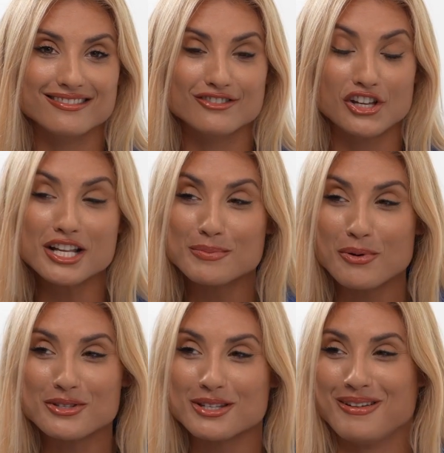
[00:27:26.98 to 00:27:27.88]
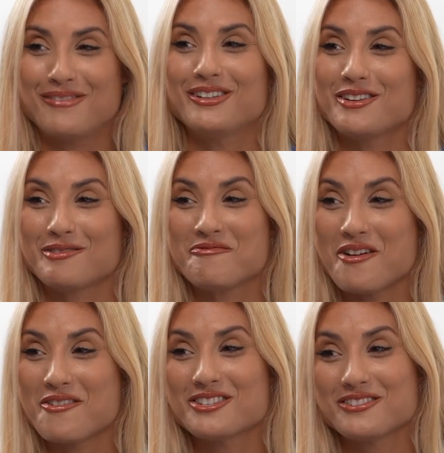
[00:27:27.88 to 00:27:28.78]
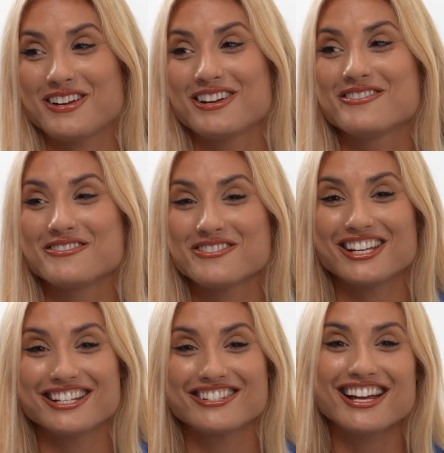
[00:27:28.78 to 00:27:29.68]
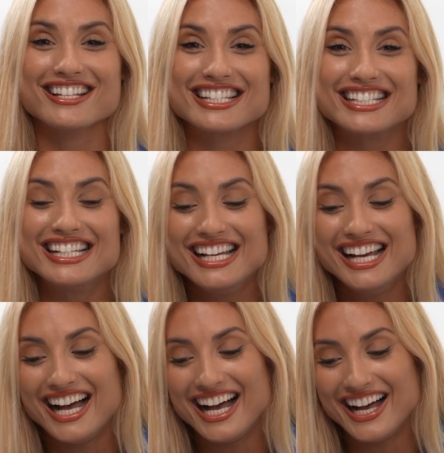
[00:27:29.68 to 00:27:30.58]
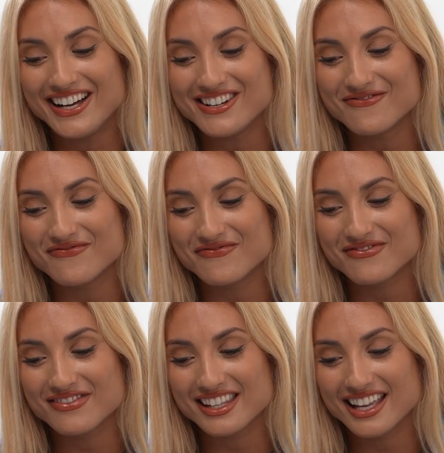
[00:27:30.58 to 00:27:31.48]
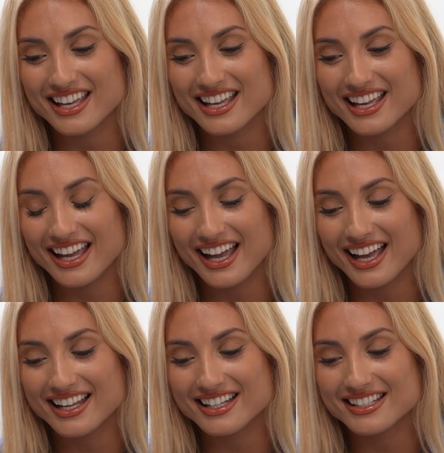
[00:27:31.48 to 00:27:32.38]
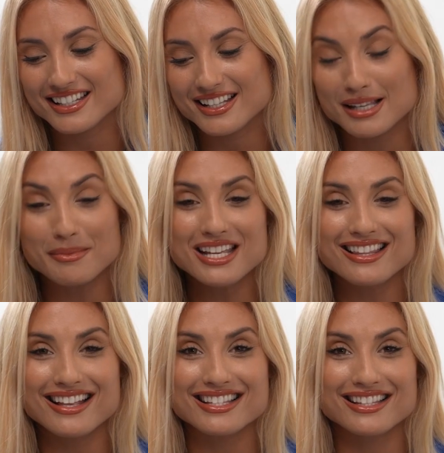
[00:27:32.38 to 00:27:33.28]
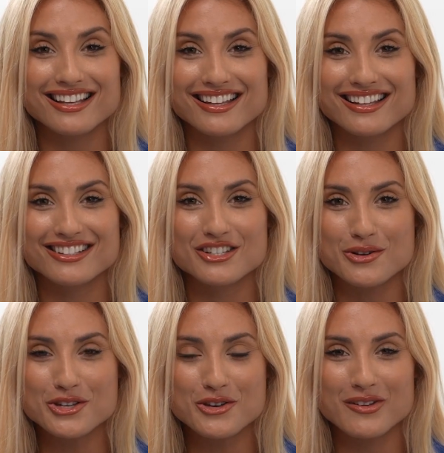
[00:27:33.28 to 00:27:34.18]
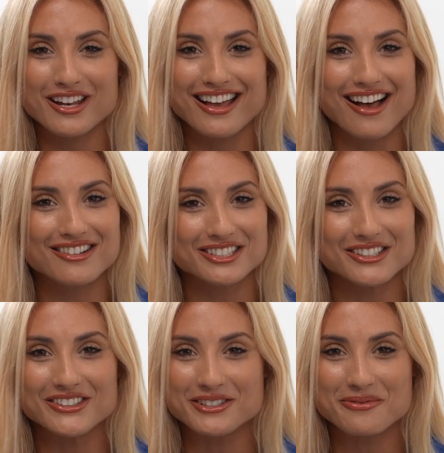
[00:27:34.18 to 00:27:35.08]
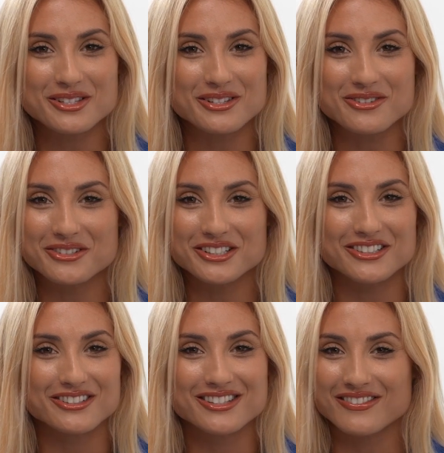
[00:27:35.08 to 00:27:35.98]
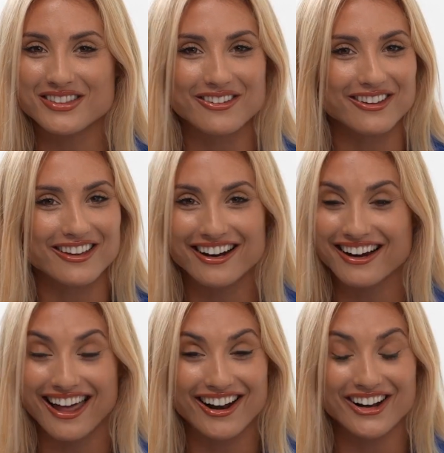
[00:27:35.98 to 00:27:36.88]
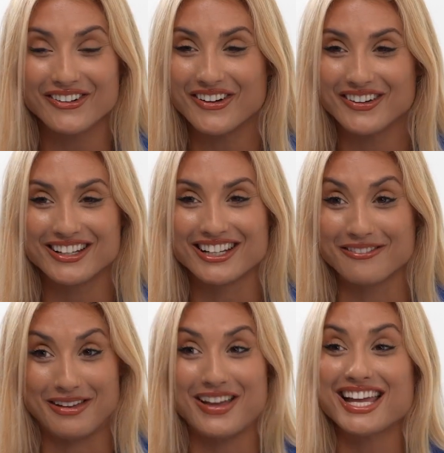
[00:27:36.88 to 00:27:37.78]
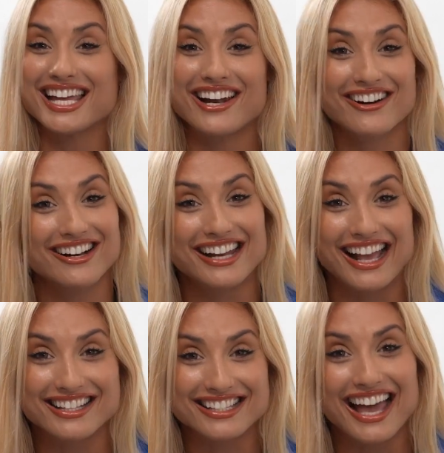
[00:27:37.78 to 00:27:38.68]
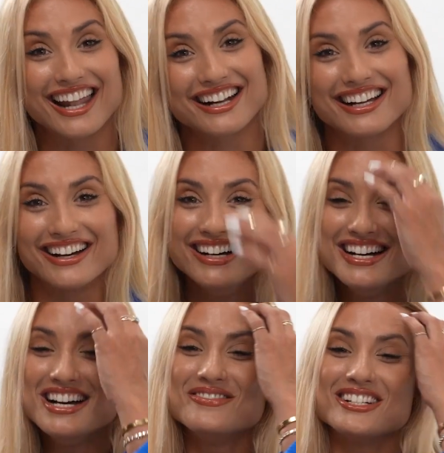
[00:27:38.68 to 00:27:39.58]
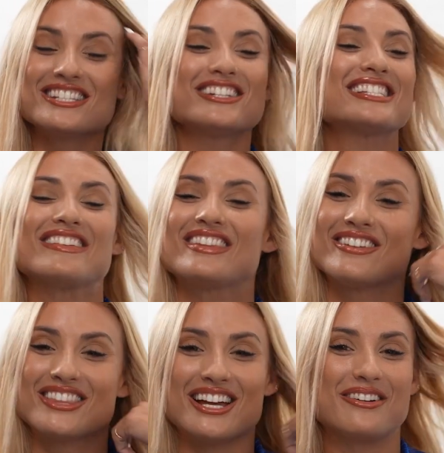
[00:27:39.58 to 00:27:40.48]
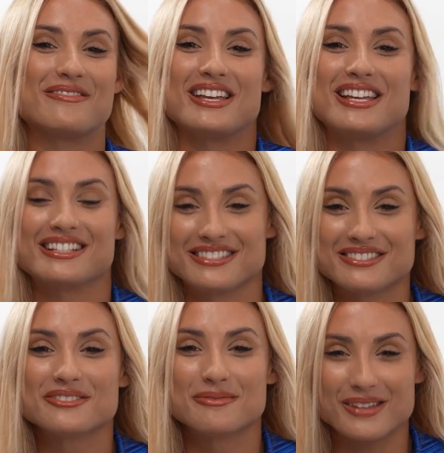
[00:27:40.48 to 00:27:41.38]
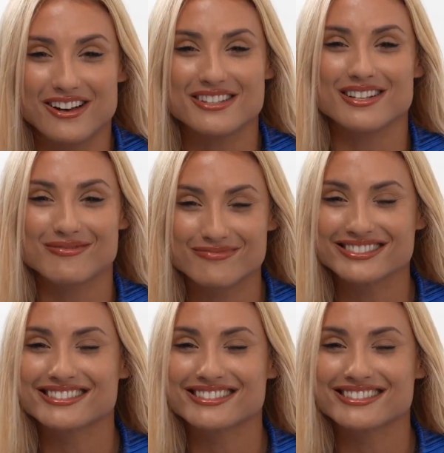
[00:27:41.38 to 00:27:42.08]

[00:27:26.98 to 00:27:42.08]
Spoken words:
Janet's posted my videos before, which is very cool, Janet Jackson. And somebody that's in the Jewish community, Gal Gadot, it would be so cool to do something with her. I don't know what we do. Maybe I can get her to dance. I don't know. But to do something with her would be awesome.